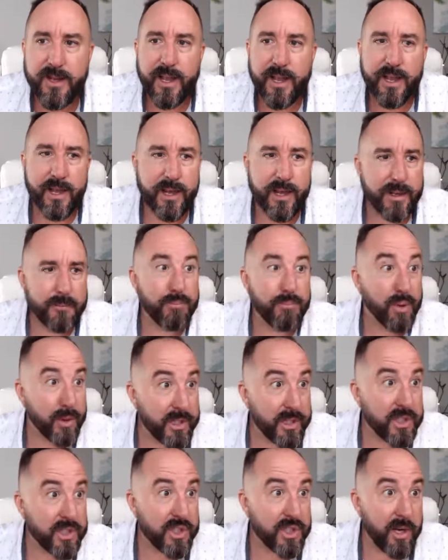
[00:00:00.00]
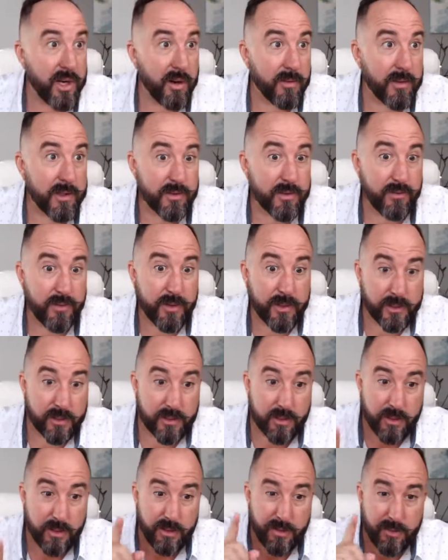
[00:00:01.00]
And please share this
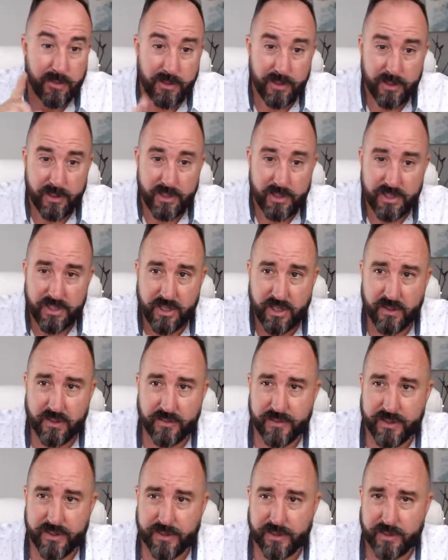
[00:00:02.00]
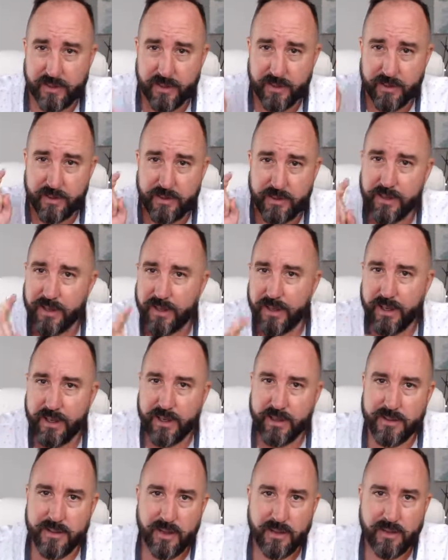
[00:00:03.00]
video, share the video,
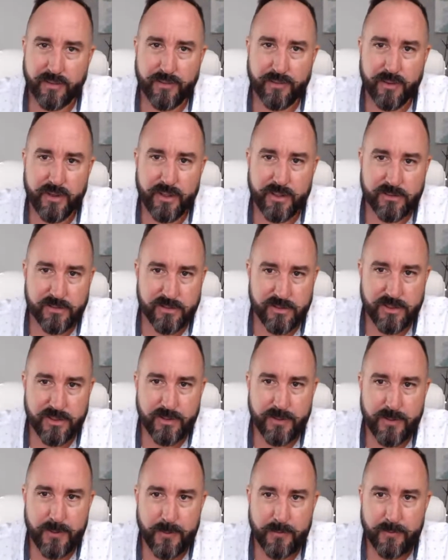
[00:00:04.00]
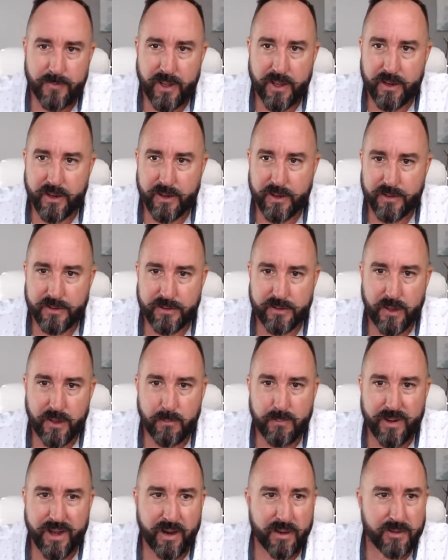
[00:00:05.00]
and tell your friends
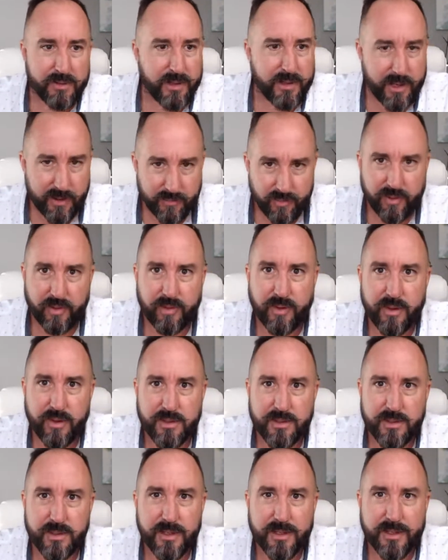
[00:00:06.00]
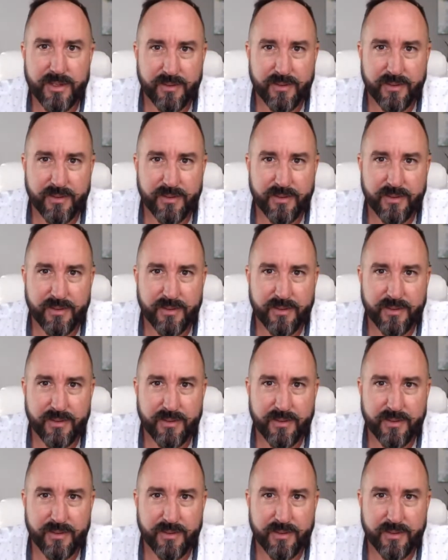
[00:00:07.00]
about every Thursday.